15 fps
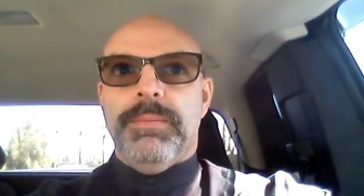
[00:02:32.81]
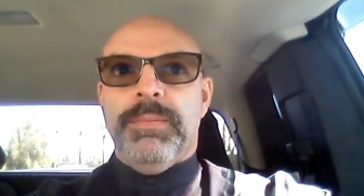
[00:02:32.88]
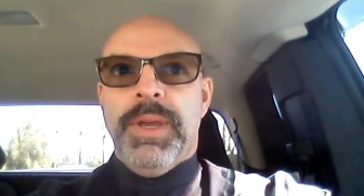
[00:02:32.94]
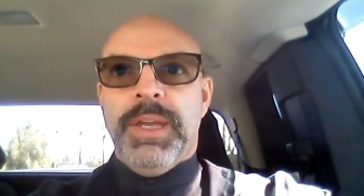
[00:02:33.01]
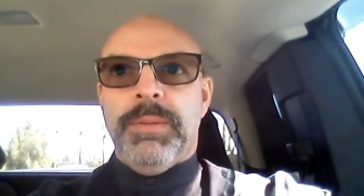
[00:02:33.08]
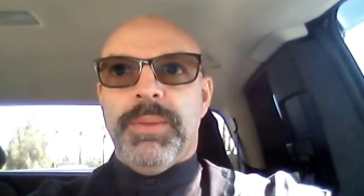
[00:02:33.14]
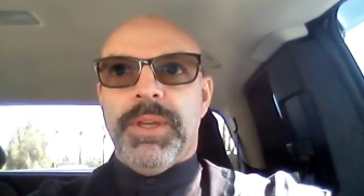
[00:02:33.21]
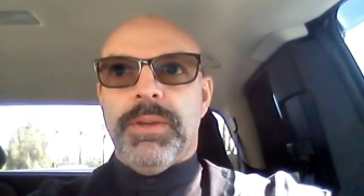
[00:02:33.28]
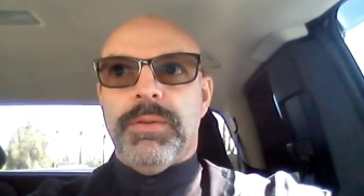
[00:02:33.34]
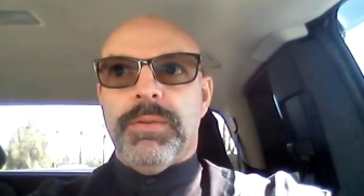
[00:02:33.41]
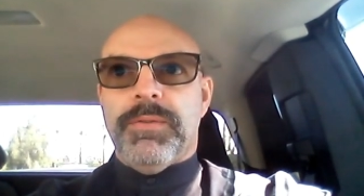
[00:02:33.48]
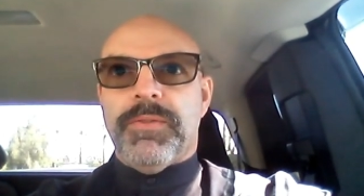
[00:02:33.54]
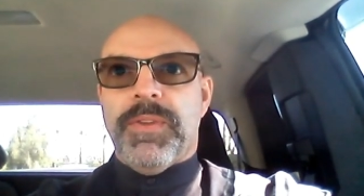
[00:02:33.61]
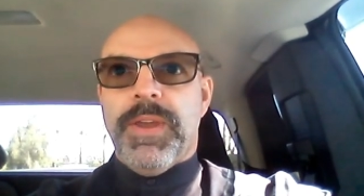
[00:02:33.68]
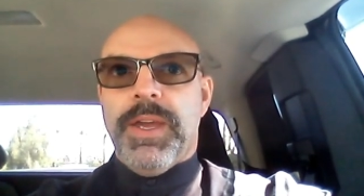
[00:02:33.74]
Maybe
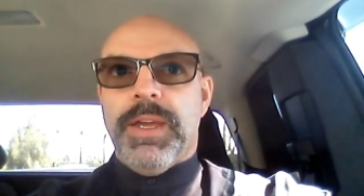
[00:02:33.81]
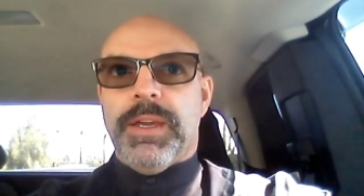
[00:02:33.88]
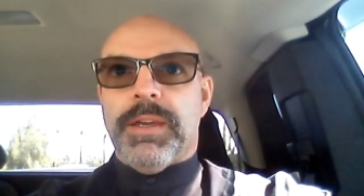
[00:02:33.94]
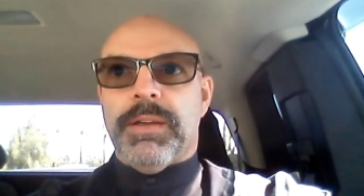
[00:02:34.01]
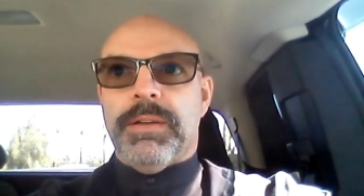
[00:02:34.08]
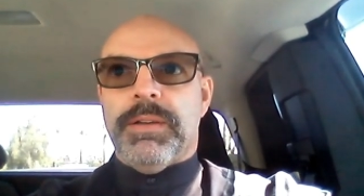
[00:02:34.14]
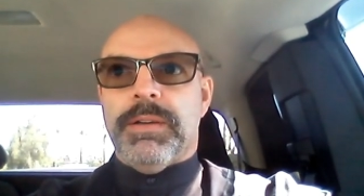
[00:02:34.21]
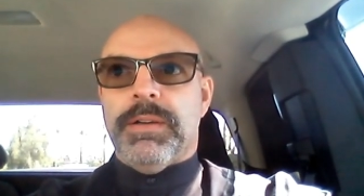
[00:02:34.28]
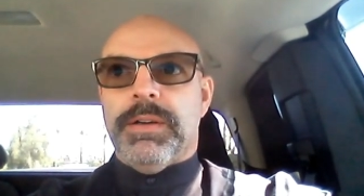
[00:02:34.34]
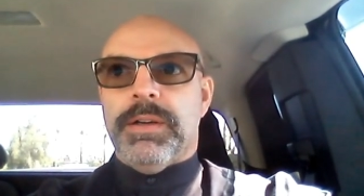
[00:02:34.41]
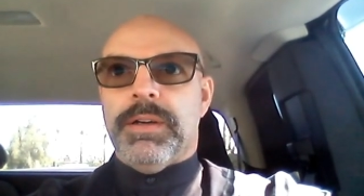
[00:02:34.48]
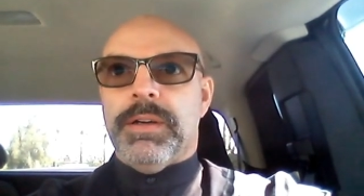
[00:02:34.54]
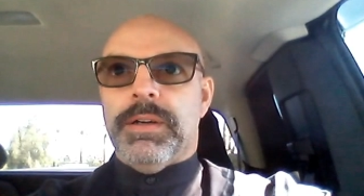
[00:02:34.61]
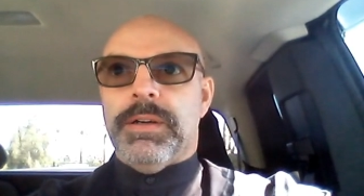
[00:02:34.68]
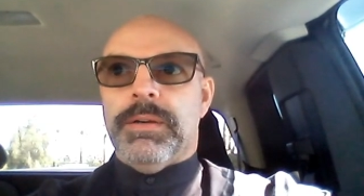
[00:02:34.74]
you've taken,
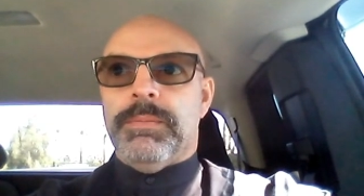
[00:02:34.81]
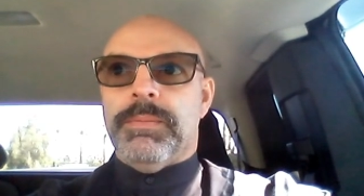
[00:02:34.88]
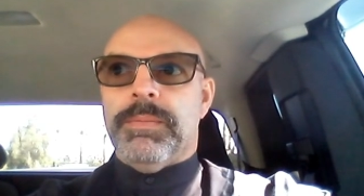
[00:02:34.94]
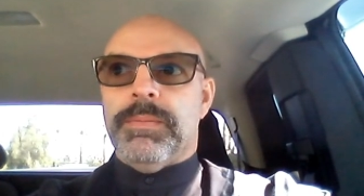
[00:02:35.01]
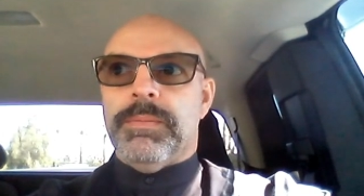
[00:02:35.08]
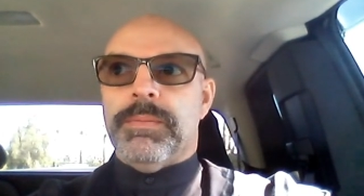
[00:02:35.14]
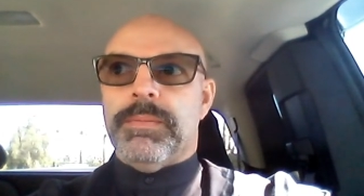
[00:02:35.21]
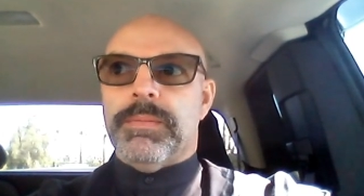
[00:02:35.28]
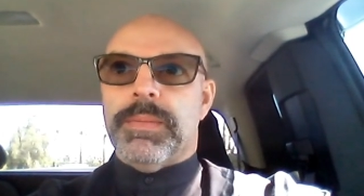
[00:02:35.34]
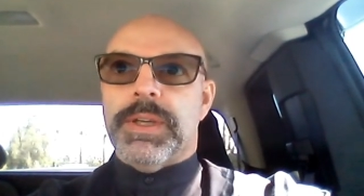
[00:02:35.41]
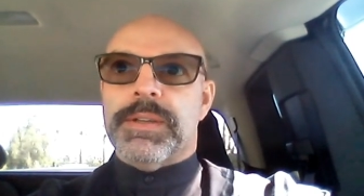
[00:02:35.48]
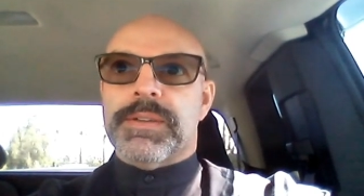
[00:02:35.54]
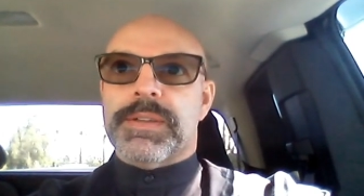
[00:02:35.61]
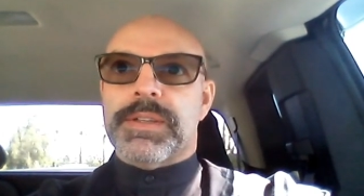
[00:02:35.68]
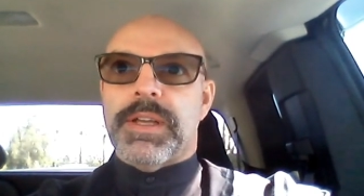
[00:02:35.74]
um,
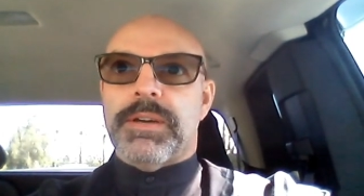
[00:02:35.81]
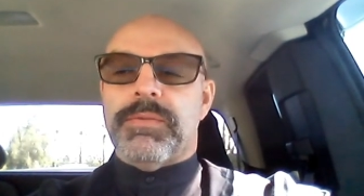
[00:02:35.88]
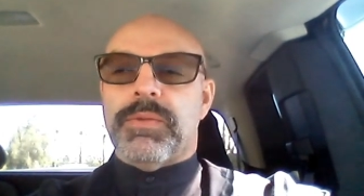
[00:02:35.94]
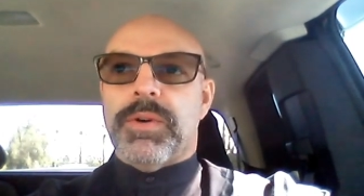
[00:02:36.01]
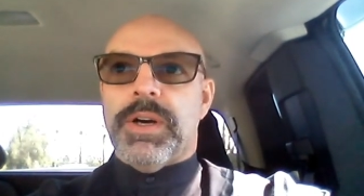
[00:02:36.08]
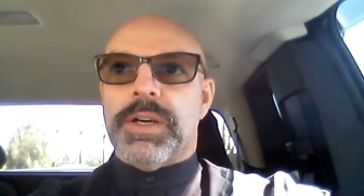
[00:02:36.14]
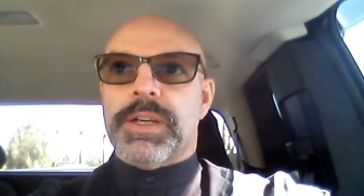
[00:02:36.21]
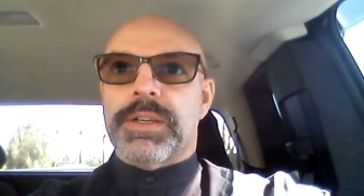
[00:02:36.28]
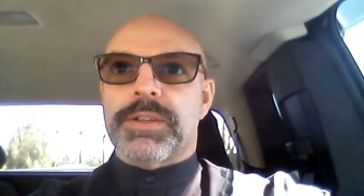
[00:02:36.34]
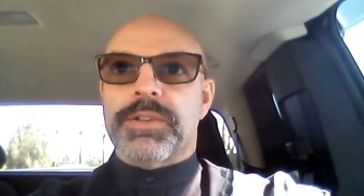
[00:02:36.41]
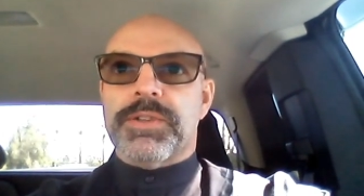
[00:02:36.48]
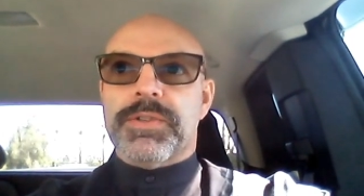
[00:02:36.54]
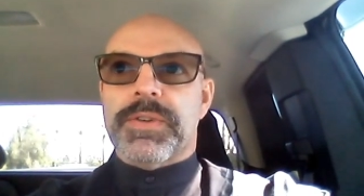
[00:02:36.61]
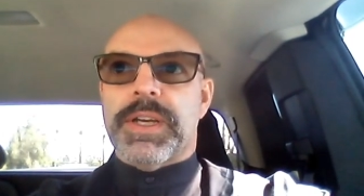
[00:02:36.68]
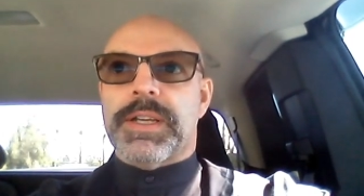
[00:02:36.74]
instead of walking
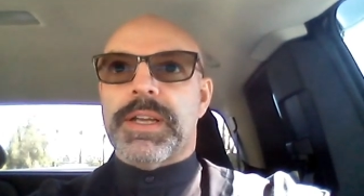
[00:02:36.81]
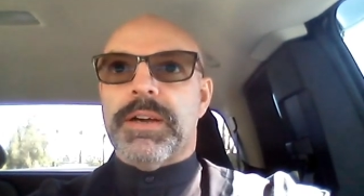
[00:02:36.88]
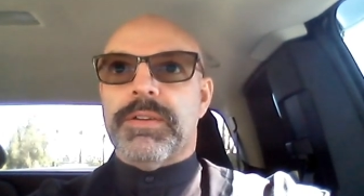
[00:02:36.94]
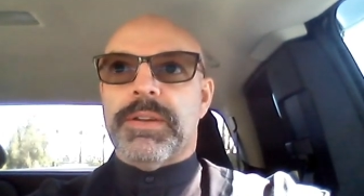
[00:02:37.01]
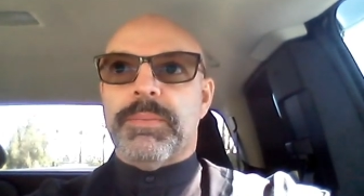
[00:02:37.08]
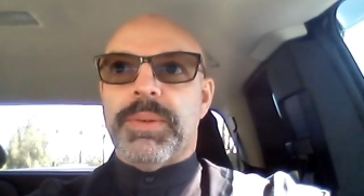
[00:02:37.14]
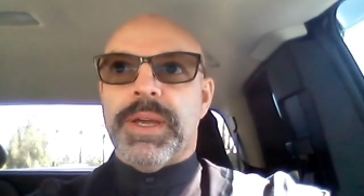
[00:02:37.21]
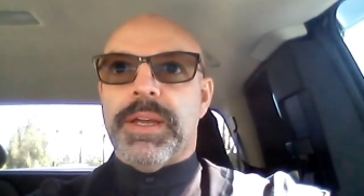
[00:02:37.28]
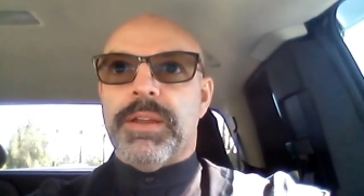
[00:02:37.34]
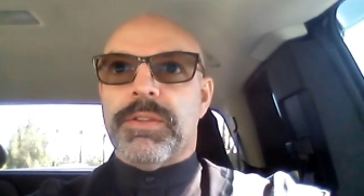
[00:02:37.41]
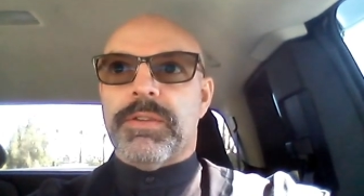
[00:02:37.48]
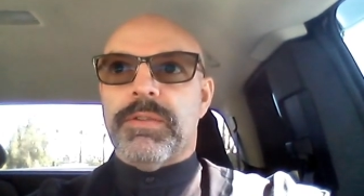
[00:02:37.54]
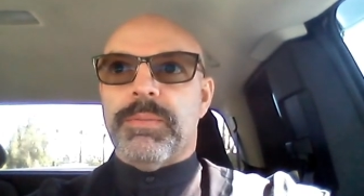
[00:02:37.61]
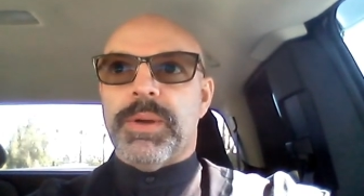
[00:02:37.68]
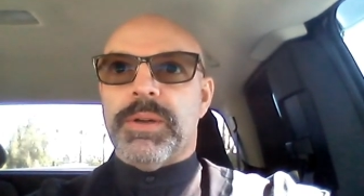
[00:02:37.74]
straight down the
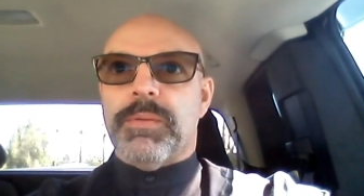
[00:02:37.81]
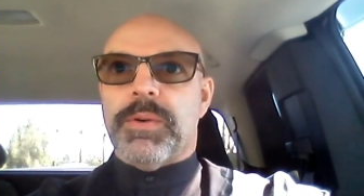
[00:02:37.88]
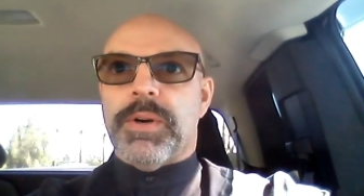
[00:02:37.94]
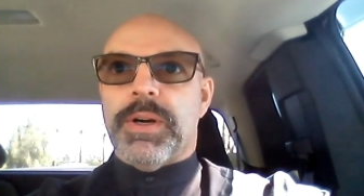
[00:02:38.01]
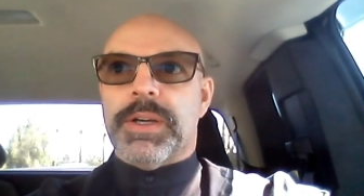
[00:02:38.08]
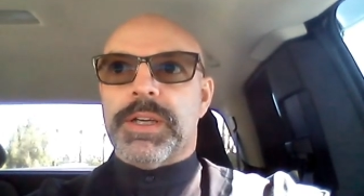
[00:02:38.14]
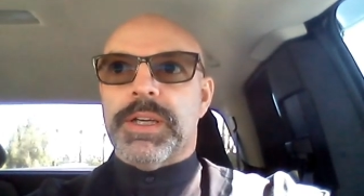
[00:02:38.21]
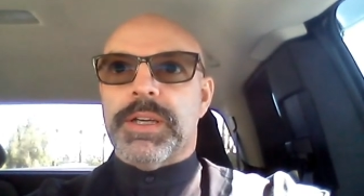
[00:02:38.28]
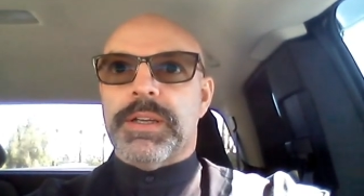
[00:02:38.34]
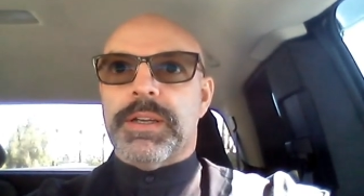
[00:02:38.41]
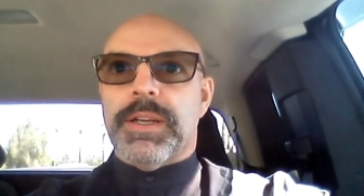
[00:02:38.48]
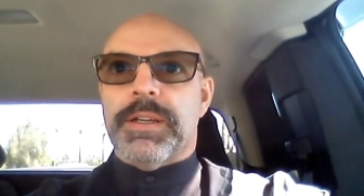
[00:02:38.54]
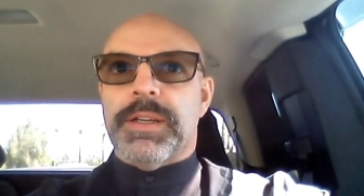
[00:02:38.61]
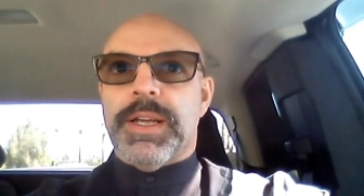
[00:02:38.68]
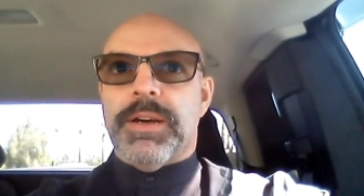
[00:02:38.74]
path you've been
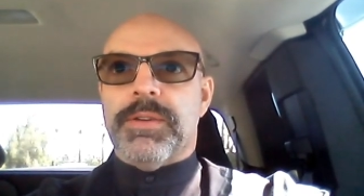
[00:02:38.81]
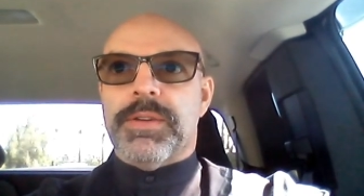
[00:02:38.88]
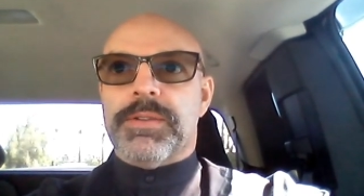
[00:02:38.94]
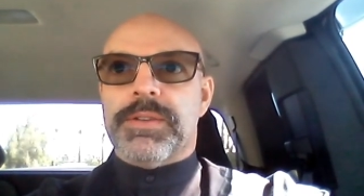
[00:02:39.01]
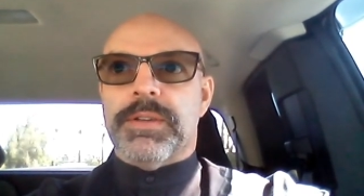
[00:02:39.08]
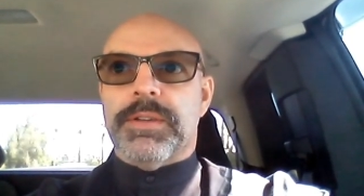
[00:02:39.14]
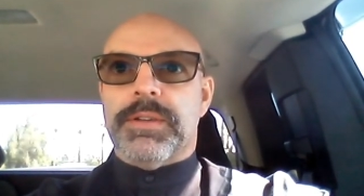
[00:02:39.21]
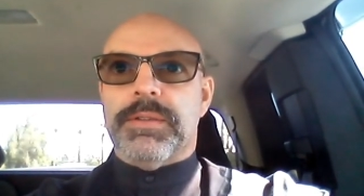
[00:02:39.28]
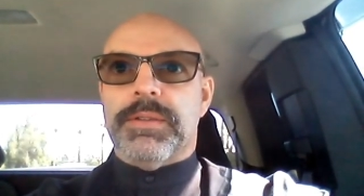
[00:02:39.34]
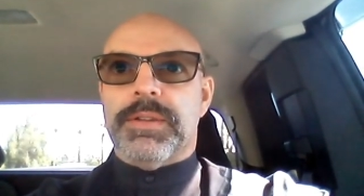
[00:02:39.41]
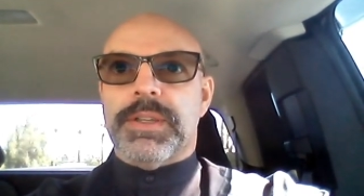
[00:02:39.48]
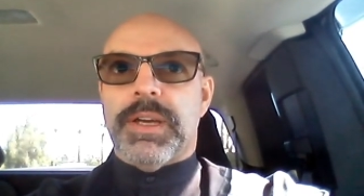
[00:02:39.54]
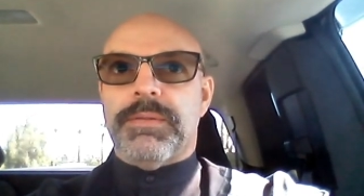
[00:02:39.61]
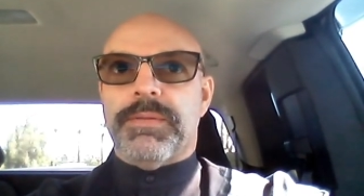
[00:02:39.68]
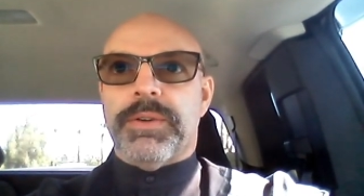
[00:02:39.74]
walking, now there's a little
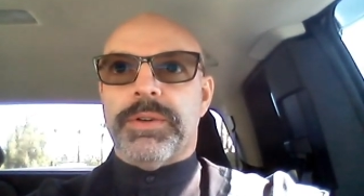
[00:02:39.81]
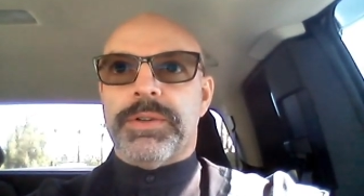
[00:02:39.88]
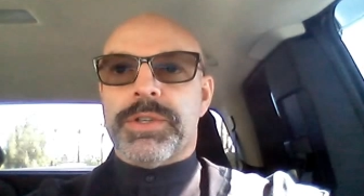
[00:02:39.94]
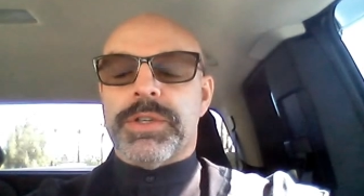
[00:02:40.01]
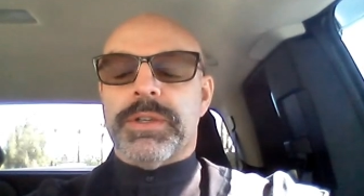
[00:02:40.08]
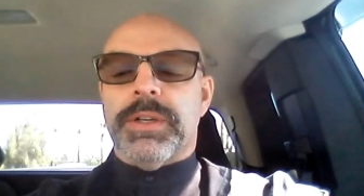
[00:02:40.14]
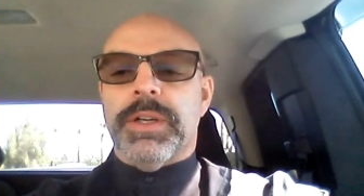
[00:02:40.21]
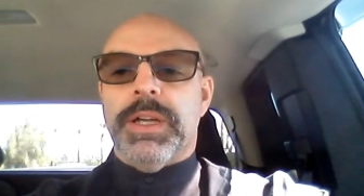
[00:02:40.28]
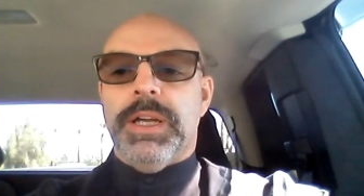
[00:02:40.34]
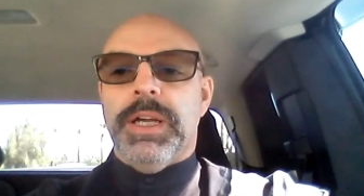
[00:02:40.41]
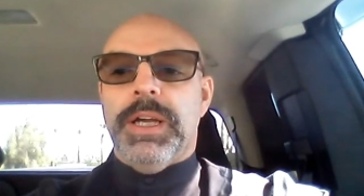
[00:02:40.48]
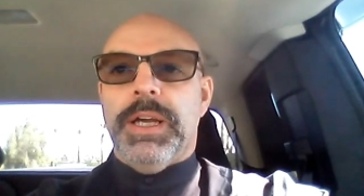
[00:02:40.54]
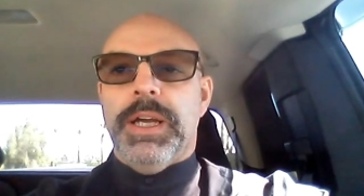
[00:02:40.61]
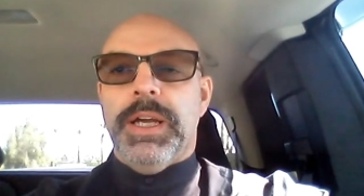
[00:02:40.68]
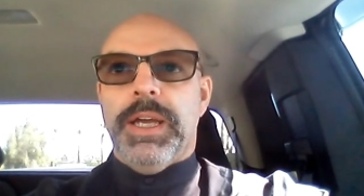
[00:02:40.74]
diversion
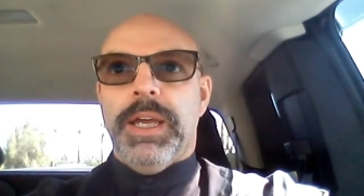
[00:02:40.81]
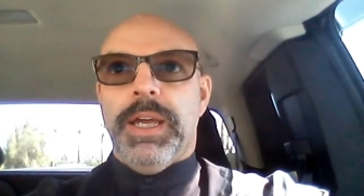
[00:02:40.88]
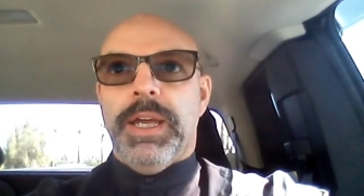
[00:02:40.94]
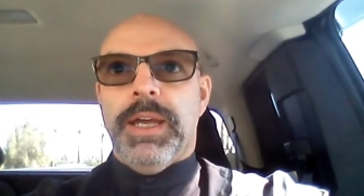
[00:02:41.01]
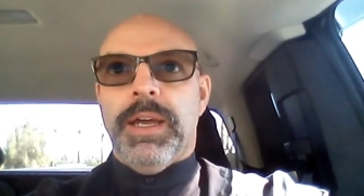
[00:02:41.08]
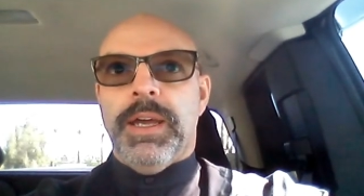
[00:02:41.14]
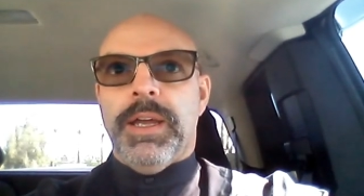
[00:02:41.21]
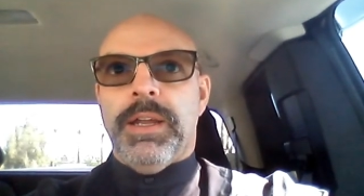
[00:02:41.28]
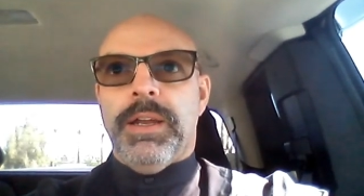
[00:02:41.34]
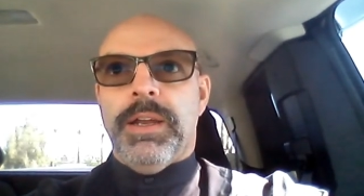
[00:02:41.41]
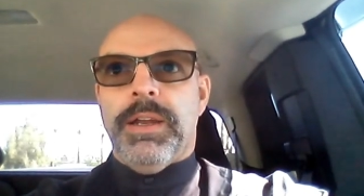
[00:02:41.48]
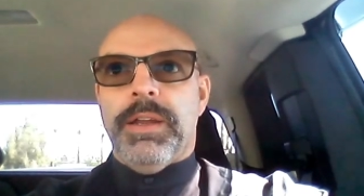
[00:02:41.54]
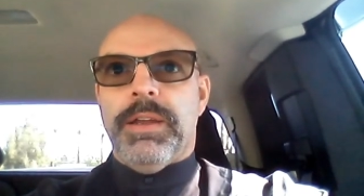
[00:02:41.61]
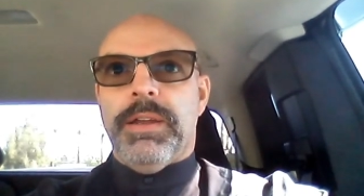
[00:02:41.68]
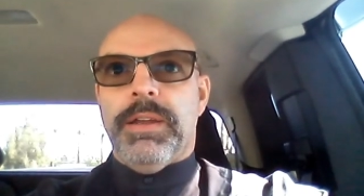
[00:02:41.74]

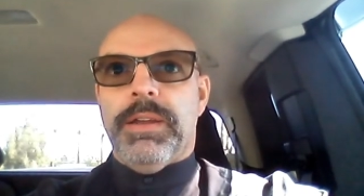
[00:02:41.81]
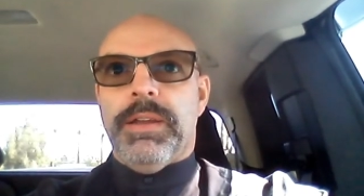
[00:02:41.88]
and